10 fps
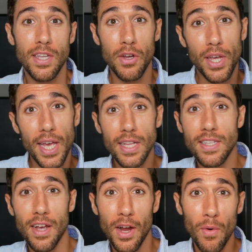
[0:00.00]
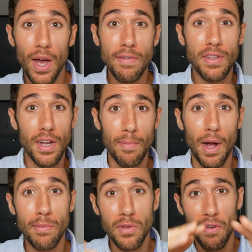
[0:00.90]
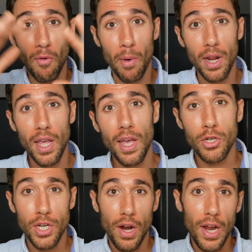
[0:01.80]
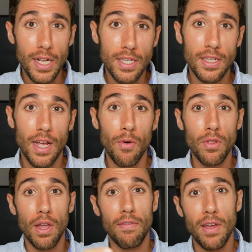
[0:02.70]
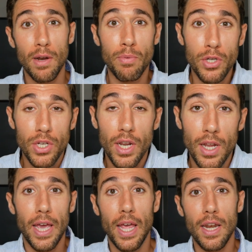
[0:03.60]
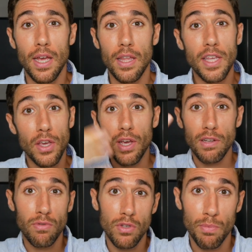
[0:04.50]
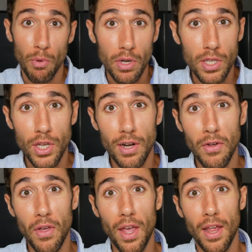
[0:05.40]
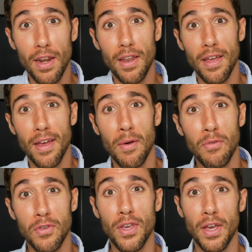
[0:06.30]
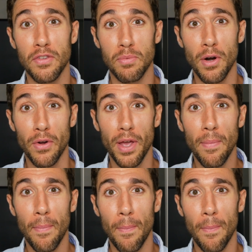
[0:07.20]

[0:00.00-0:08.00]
Tell your kids, tell your wife, tell your mom, tell everybody. Share it. I would love that. I appreciate it. And uh, thank you guys for supporting the channel. And uh, I will see you guys tomorrow, okay?